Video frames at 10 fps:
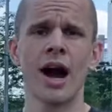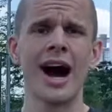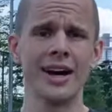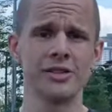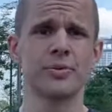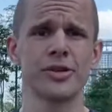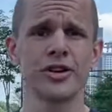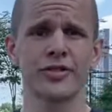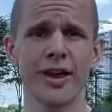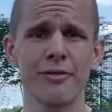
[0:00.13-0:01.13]
Hi, it's
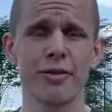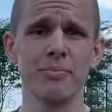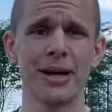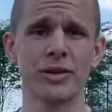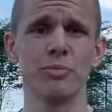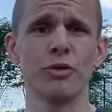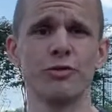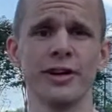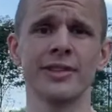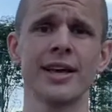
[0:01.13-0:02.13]
Richard here from Better Move
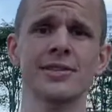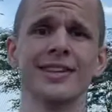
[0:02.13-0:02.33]
Fitness.